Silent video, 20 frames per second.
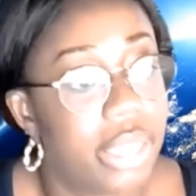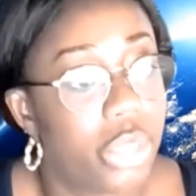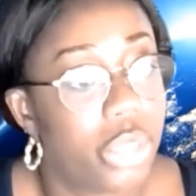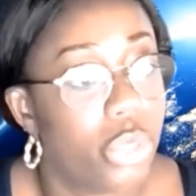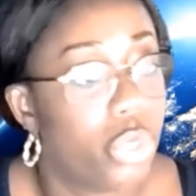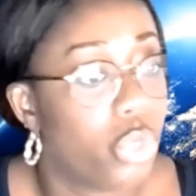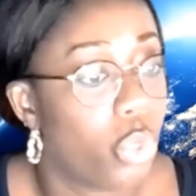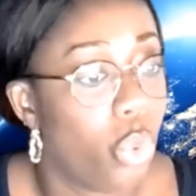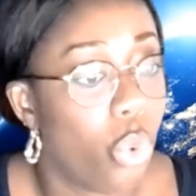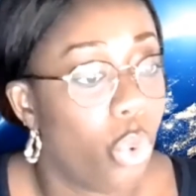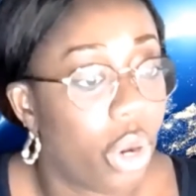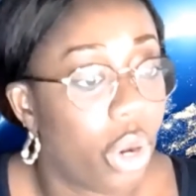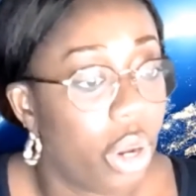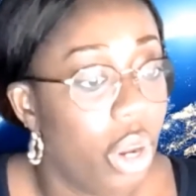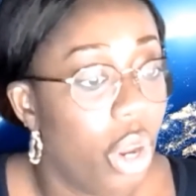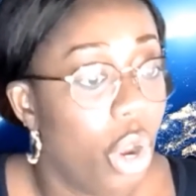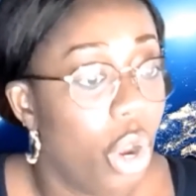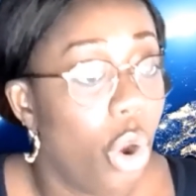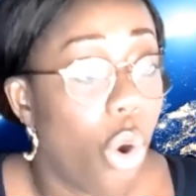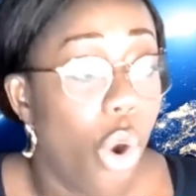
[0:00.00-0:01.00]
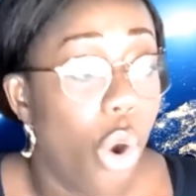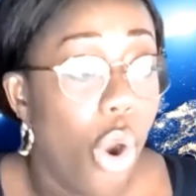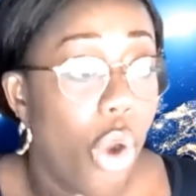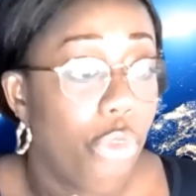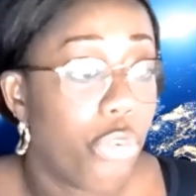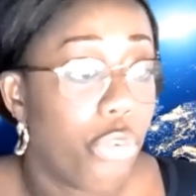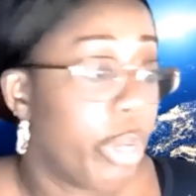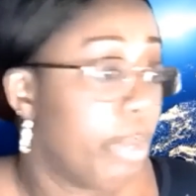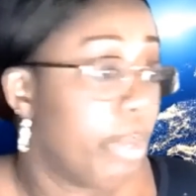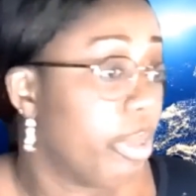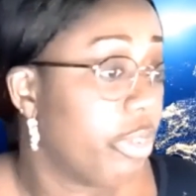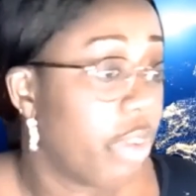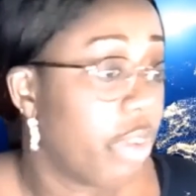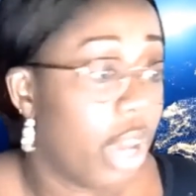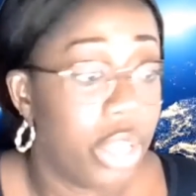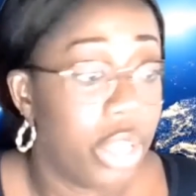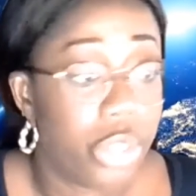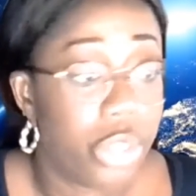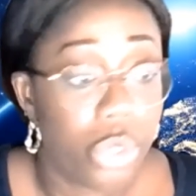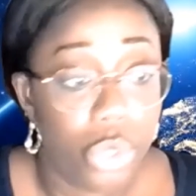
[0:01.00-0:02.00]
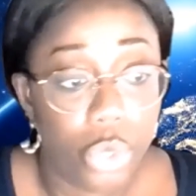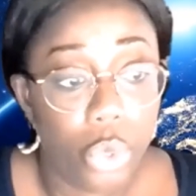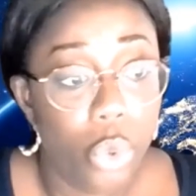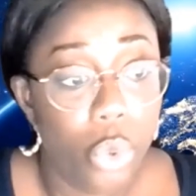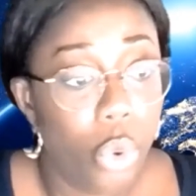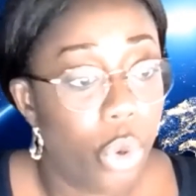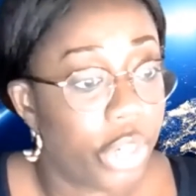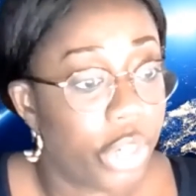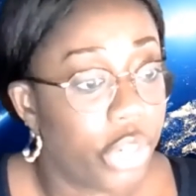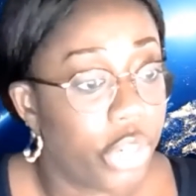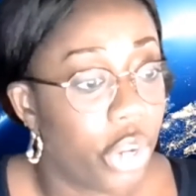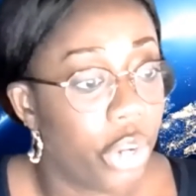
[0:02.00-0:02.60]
to talk, for people of color to talk,